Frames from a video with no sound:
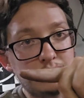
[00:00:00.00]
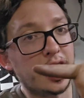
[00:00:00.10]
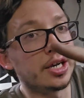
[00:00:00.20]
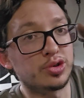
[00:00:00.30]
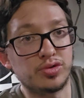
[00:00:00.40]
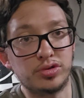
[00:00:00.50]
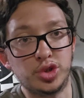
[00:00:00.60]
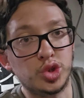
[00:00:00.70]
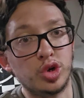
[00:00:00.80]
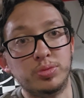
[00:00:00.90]
actually
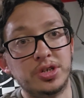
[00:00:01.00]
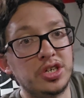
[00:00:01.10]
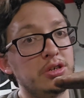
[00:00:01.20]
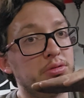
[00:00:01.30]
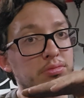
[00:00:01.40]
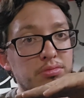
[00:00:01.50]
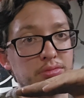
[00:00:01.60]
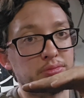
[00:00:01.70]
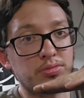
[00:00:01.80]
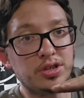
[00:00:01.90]
show me
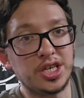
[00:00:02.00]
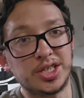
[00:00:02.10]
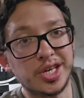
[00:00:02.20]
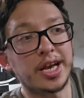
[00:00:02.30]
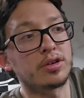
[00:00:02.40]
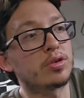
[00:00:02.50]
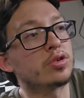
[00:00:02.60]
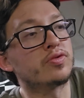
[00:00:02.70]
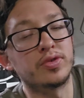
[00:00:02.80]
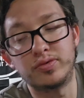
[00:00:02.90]
the exact
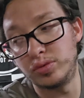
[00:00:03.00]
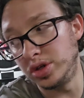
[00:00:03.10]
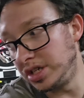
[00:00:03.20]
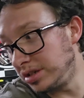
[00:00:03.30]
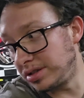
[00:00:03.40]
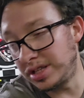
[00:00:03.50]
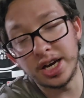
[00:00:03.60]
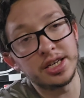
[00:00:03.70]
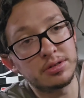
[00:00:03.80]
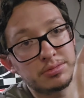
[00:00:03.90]
curve of what
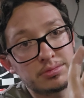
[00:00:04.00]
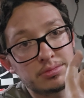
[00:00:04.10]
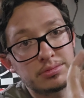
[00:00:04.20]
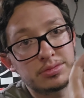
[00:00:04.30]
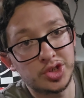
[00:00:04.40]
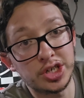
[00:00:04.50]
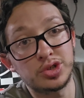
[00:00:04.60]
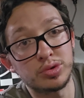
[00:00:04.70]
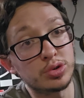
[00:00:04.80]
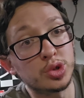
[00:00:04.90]
that
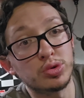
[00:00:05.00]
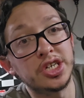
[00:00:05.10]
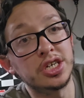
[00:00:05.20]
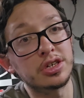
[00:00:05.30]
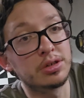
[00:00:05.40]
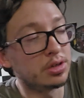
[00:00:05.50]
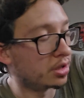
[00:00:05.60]
sensor is reading.